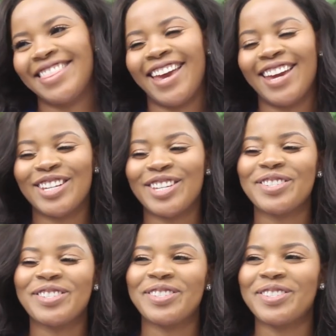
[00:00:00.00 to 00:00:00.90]
Thank you
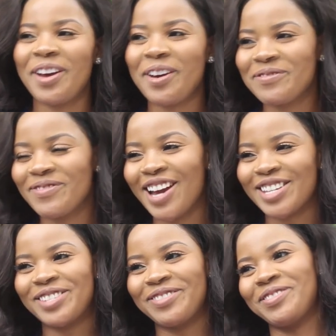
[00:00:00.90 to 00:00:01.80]
so much,
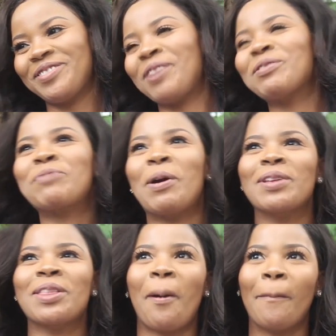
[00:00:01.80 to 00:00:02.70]
Sbu. That was
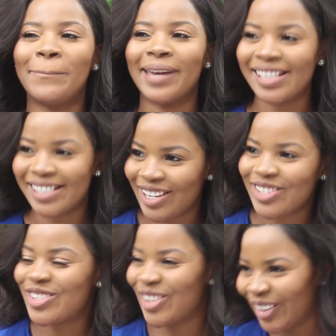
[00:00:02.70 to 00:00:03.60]
probably the best
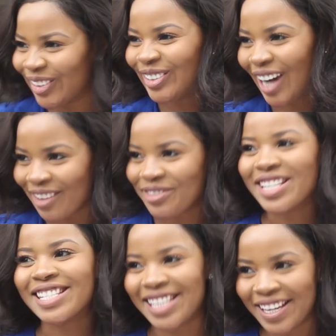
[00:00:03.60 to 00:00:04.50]
intro I have
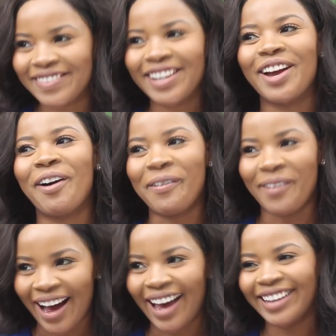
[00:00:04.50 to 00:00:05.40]
received in a
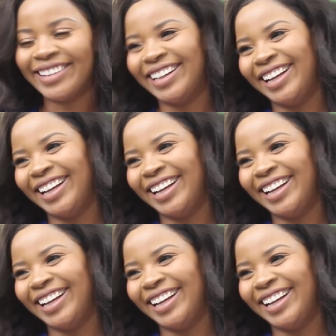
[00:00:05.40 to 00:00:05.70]
while.